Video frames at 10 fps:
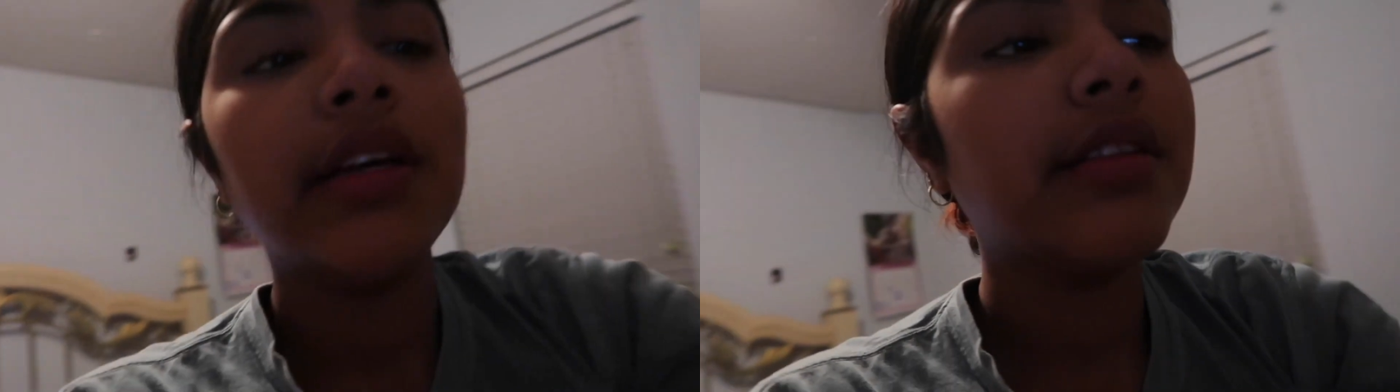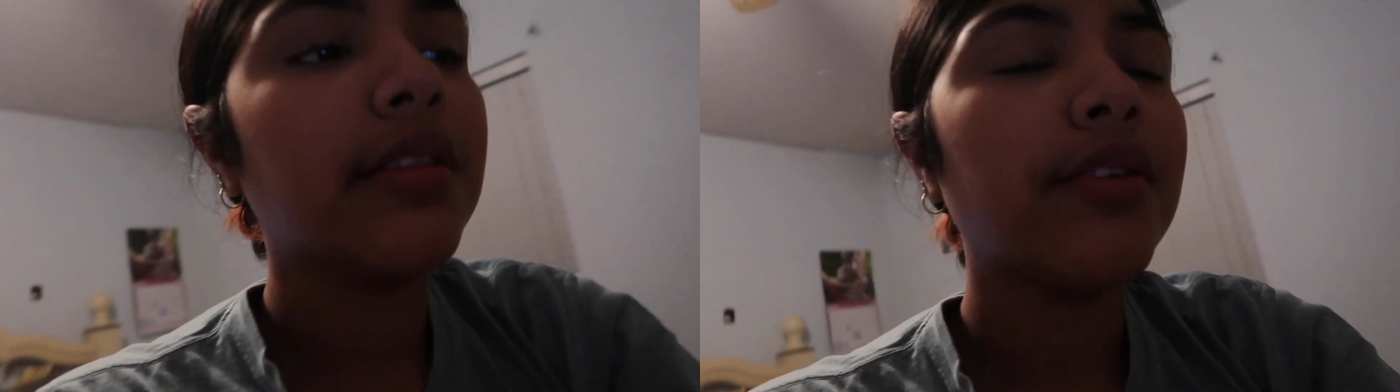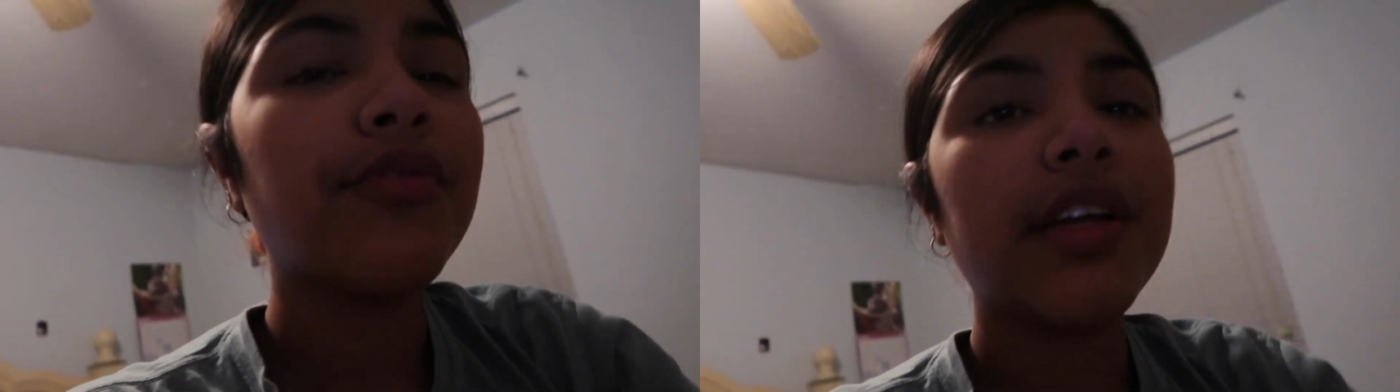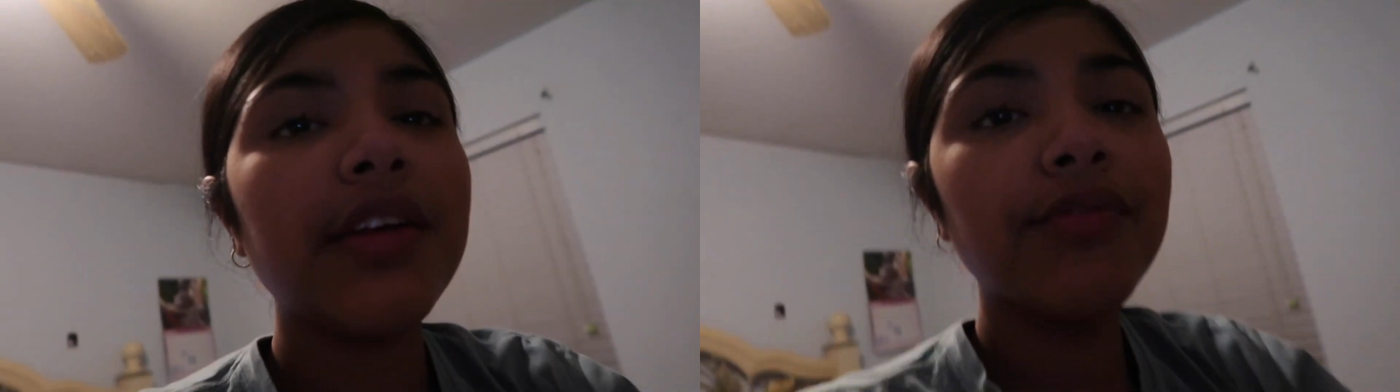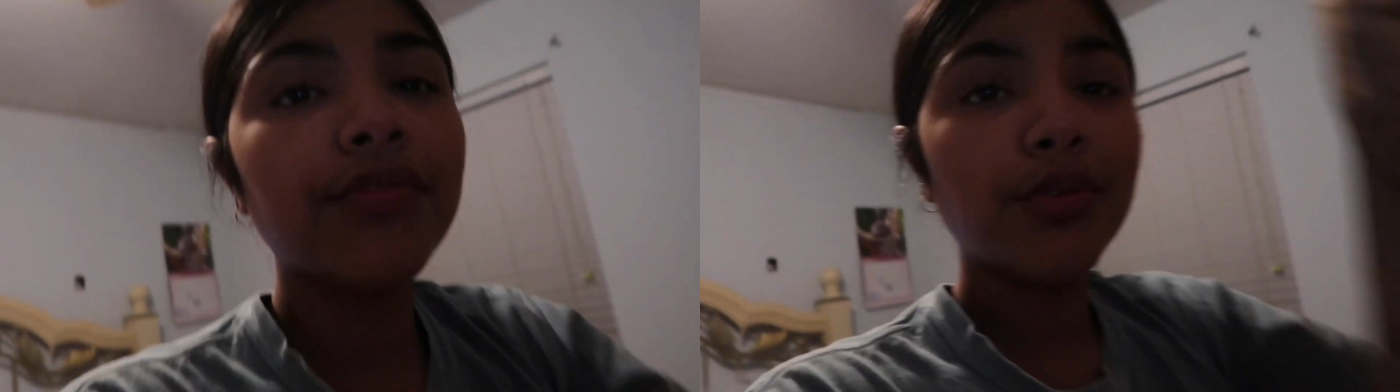the
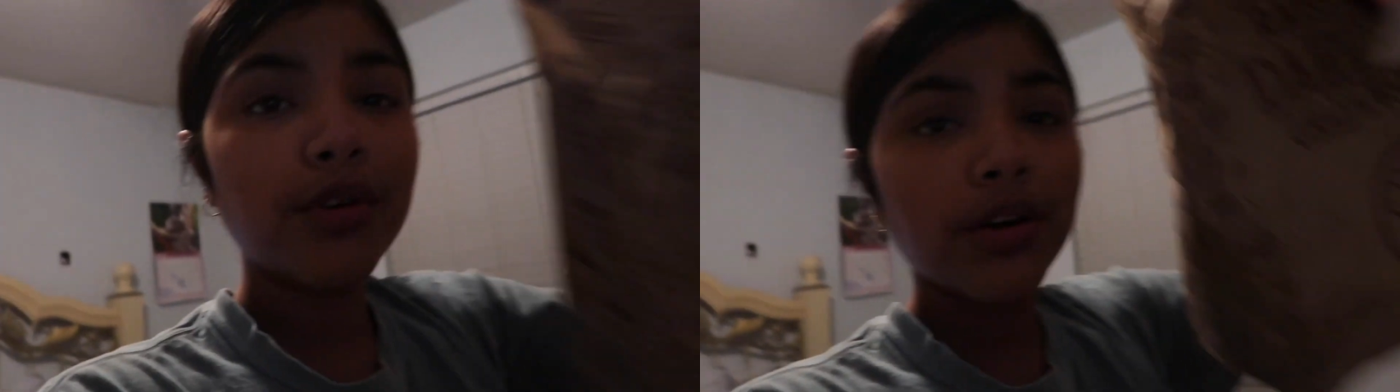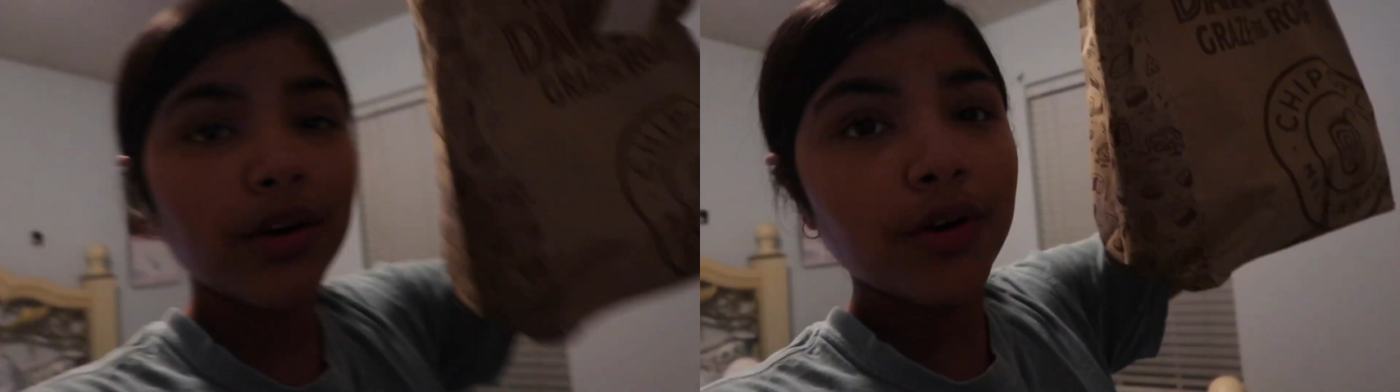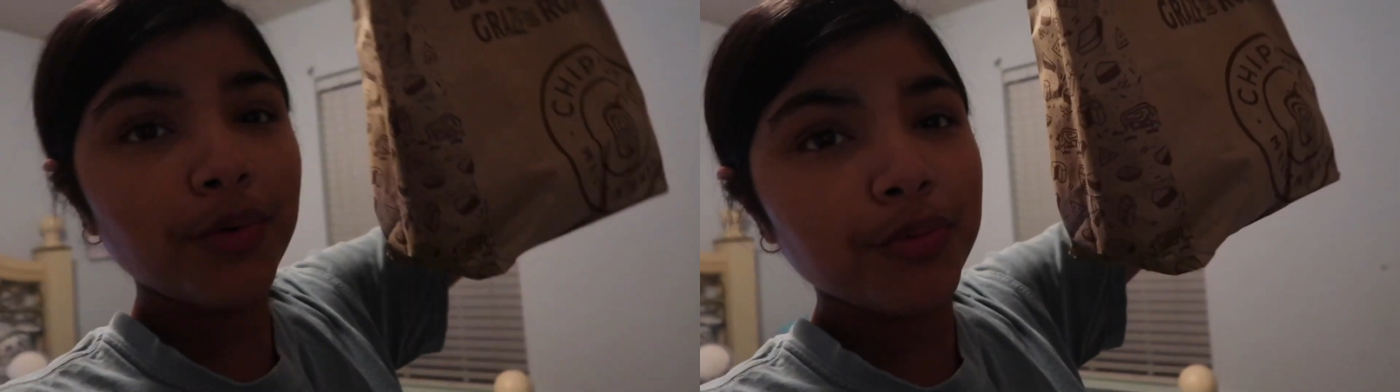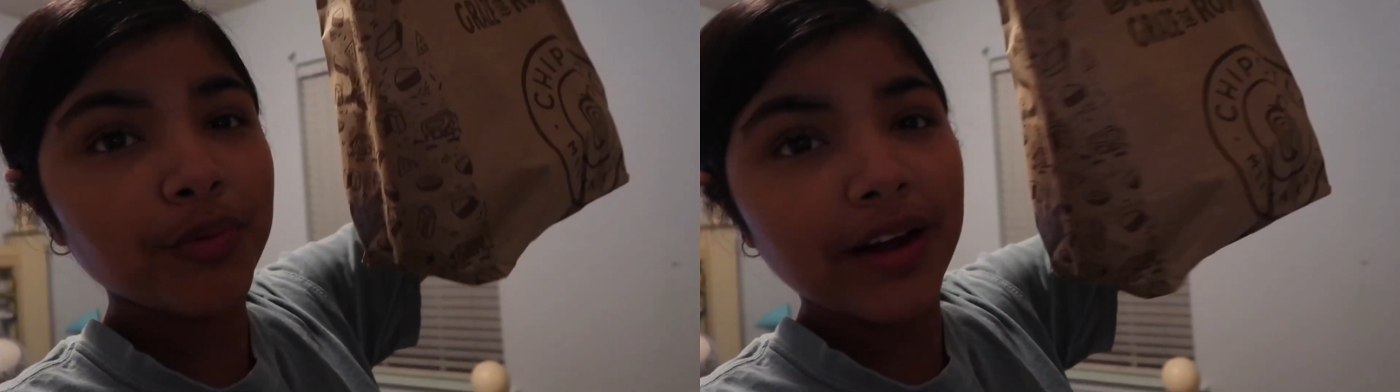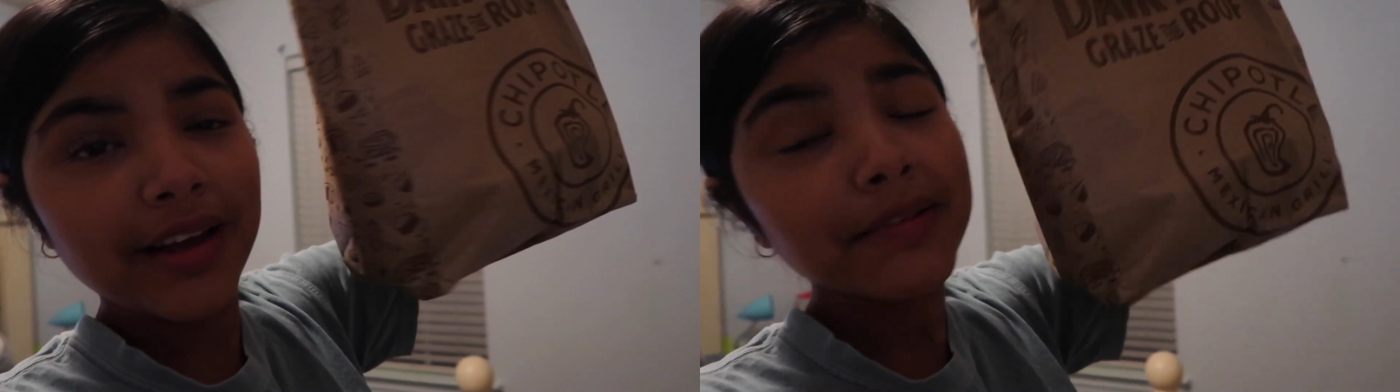freaking food
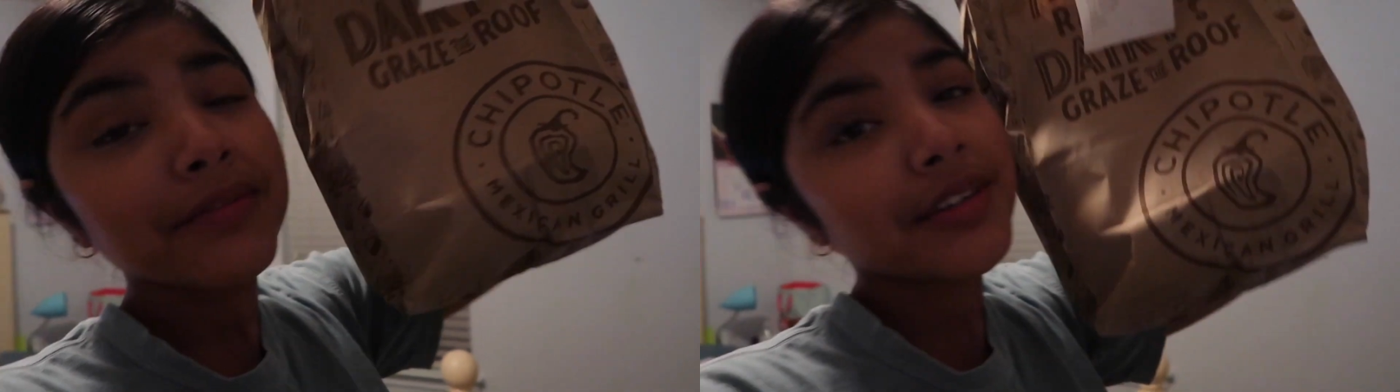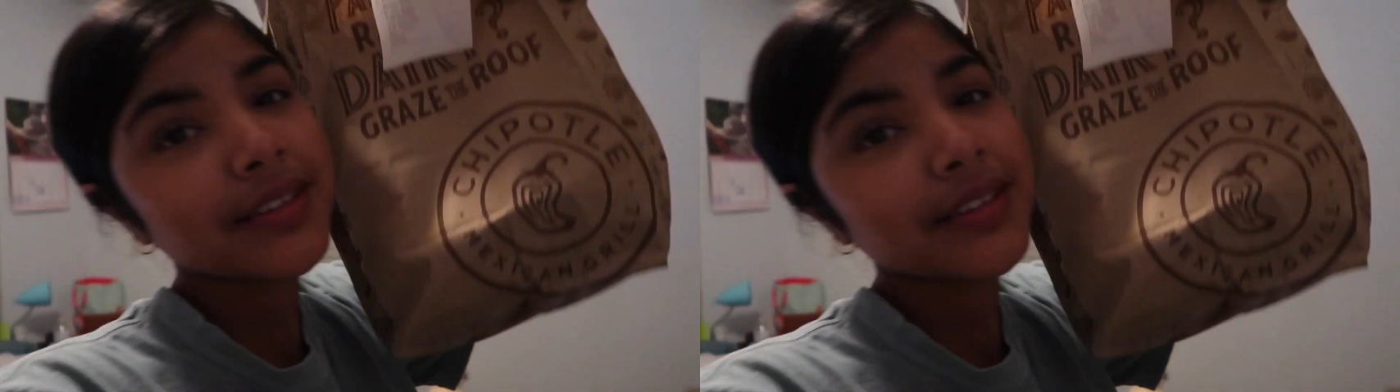arrived.